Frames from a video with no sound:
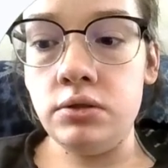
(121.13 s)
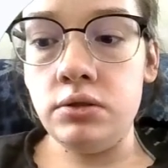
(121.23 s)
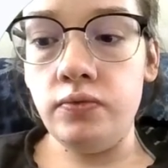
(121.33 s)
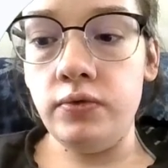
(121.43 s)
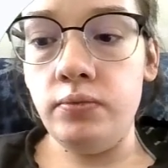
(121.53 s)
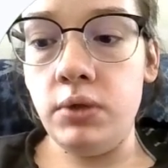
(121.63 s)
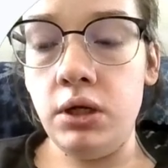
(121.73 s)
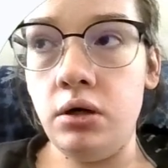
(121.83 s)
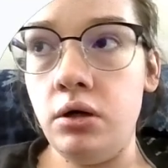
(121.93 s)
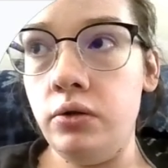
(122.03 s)
So from
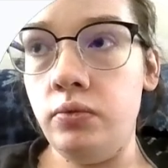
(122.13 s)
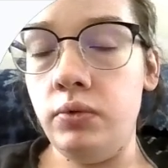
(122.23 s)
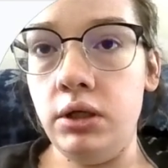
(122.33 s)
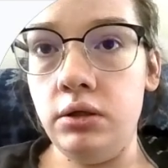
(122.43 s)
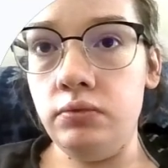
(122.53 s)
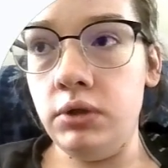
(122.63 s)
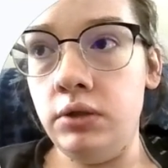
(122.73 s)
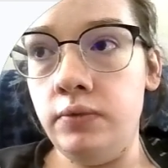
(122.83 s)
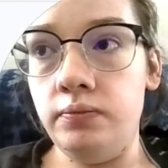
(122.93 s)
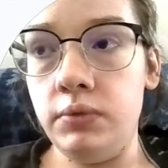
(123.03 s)
there all the way,
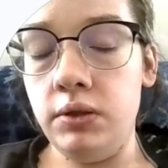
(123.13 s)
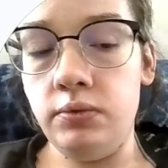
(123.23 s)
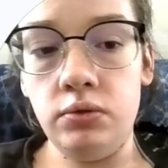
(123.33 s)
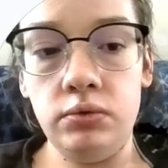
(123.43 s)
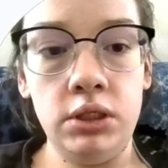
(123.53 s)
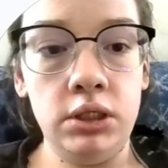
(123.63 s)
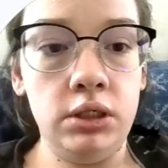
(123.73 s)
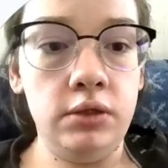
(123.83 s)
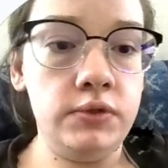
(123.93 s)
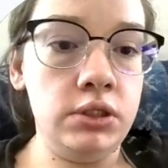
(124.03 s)
right? Keep going,
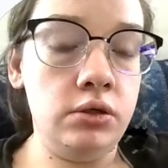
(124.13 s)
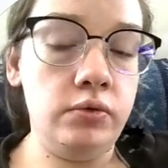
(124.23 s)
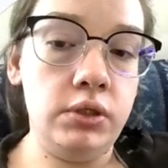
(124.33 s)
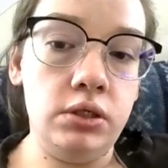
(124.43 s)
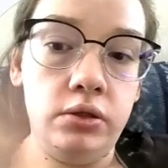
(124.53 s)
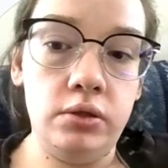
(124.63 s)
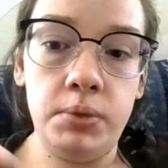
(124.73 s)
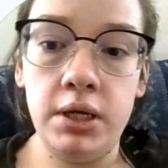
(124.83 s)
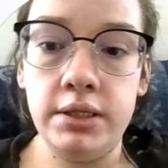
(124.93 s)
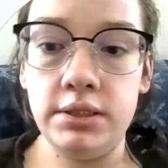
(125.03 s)
-0, and then all the
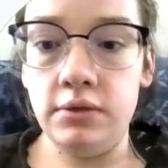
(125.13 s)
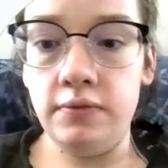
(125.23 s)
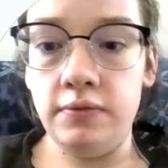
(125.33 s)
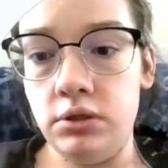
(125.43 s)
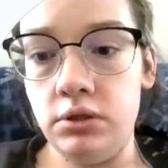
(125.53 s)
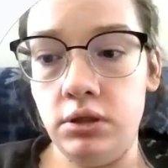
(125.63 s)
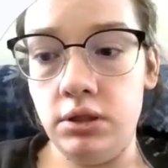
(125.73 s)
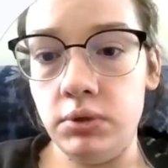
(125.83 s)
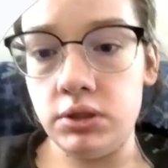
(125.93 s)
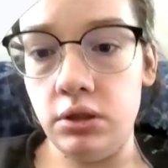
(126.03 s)
positive
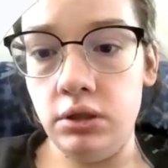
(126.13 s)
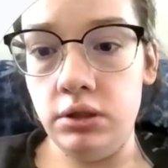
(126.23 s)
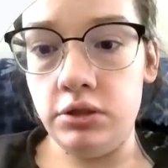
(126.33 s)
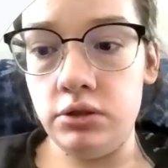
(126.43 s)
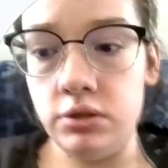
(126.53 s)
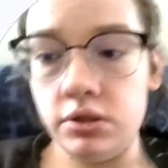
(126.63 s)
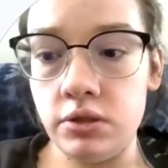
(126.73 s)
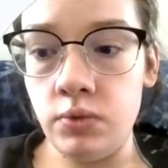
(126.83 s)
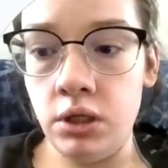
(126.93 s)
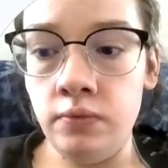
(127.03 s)
numbers are integers
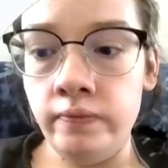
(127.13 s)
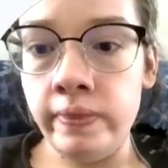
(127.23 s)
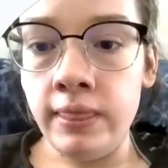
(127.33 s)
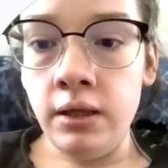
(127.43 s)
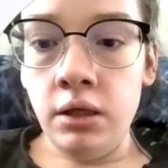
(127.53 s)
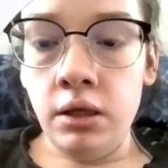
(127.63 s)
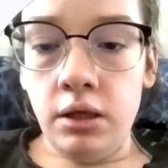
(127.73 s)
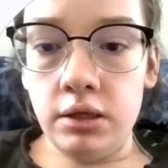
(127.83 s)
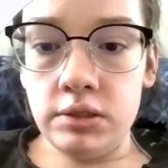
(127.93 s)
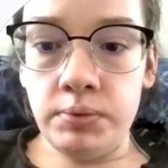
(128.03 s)
as well.
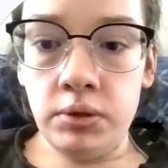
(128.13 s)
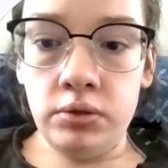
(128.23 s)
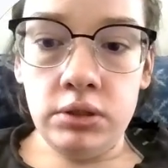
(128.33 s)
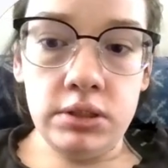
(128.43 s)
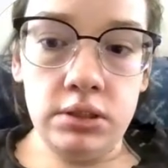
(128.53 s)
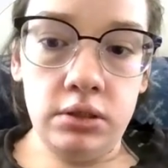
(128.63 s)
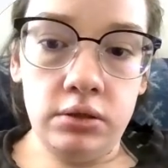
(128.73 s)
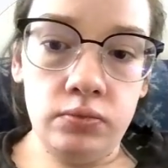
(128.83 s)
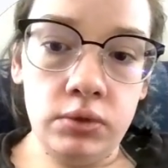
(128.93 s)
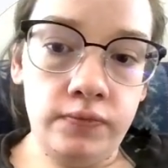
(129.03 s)
Exponents,
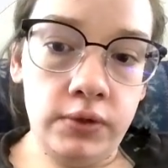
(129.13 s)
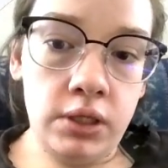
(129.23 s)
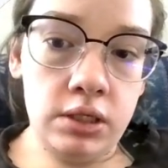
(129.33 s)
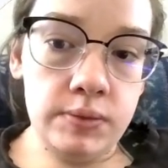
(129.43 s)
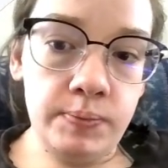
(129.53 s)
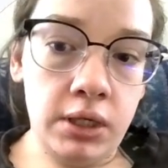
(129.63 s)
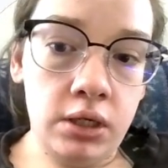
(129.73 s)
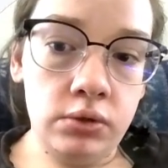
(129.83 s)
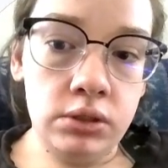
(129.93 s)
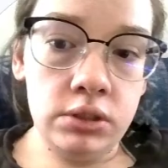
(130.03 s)
another word for that, is
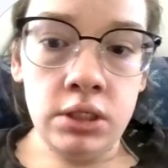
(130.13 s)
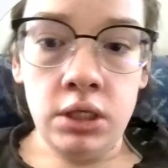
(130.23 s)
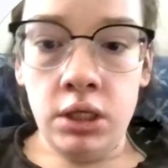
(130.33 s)
powers.